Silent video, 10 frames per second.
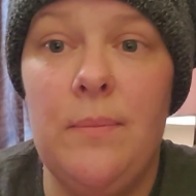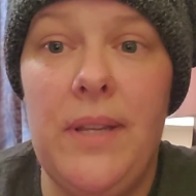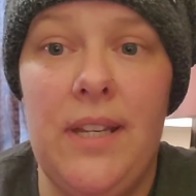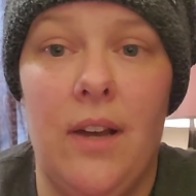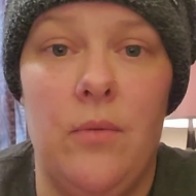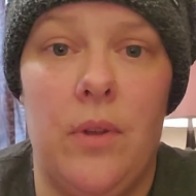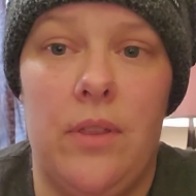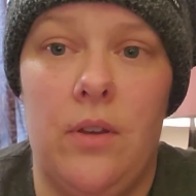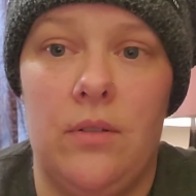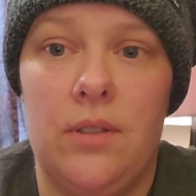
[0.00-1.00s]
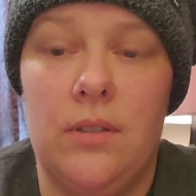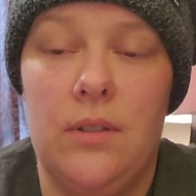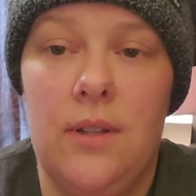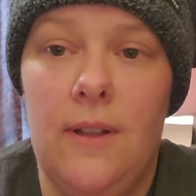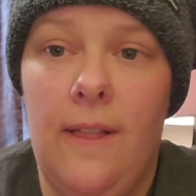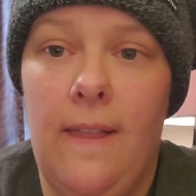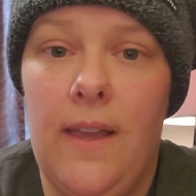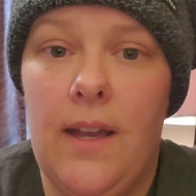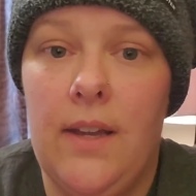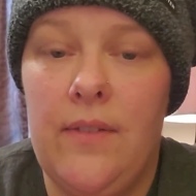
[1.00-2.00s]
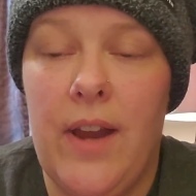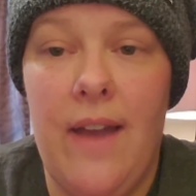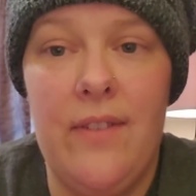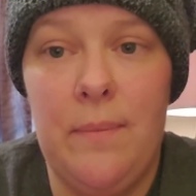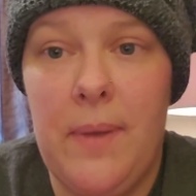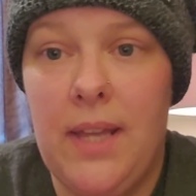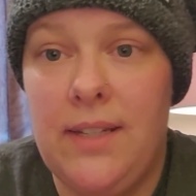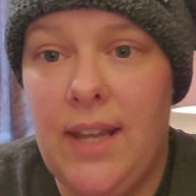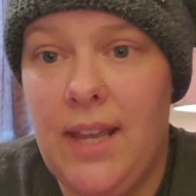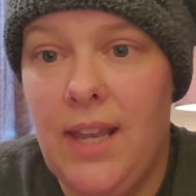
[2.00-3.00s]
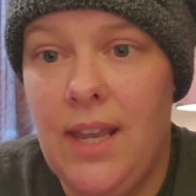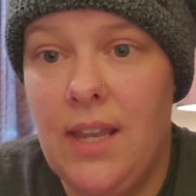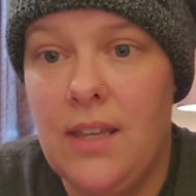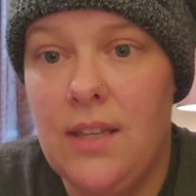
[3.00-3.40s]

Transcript: to be done with those. If you're having a bad day,